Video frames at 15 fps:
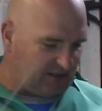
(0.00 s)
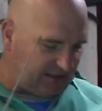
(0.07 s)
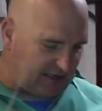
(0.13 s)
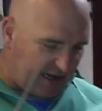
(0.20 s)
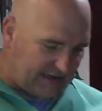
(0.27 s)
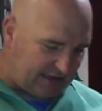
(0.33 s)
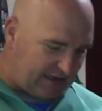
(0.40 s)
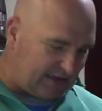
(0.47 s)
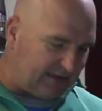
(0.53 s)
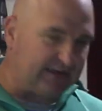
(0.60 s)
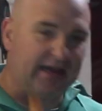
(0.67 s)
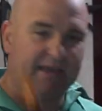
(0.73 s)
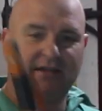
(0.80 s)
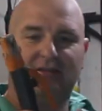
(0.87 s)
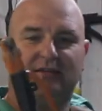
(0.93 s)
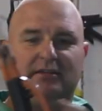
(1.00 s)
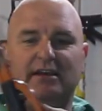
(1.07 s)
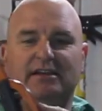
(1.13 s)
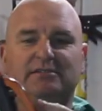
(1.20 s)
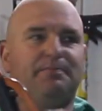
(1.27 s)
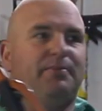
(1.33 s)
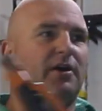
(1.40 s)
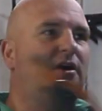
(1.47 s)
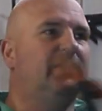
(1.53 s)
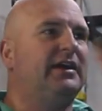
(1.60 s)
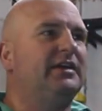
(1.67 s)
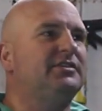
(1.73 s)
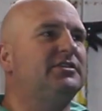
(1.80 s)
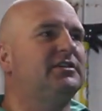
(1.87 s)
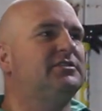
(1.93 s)
that I can take this part
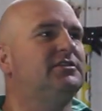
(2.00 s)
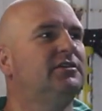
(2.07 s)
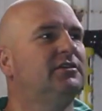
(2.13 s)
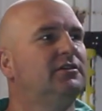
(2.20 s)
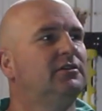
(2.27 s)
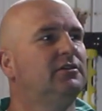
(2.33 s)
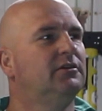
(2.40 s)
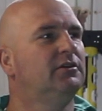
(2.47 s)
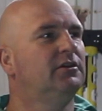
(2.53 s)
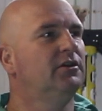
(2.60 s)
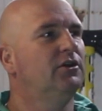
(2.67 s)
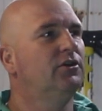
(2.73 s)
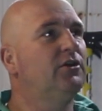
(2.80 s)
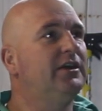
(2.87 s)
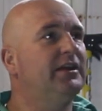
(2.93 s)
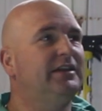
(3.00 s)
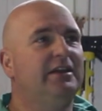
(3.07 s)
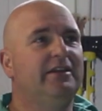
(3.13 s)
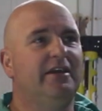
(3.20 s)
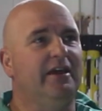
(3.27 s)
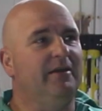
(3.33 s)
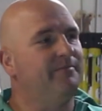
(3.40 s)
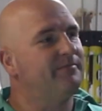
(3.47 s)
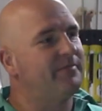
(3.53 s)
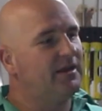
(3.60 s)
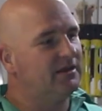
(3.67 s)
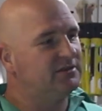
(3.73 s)
and just hook it in there.